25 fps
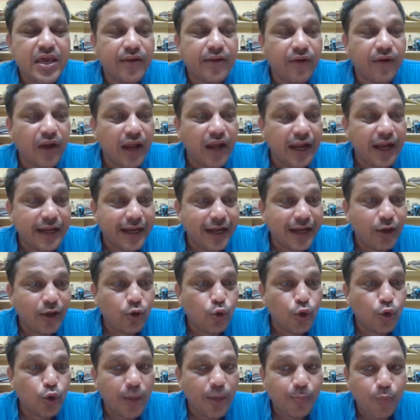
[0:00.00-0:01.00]

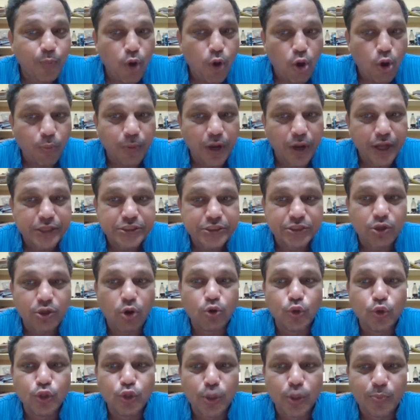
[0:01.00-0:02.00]
relating to a population
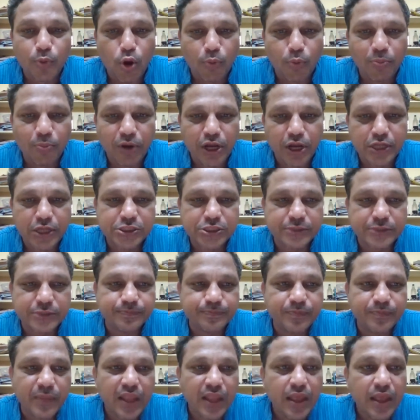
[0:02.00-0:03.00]
or to the
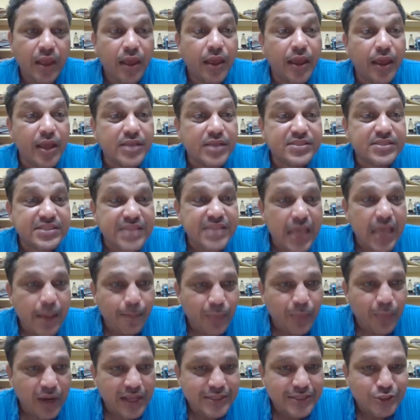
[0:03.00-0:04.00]
population. A
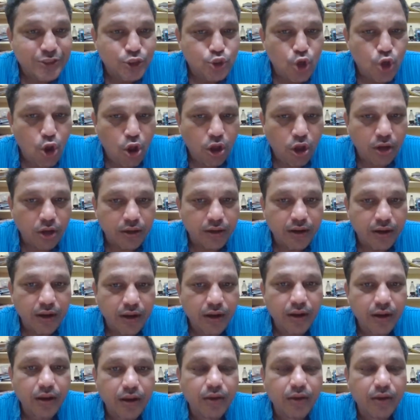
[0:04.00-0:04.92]
sample is drawn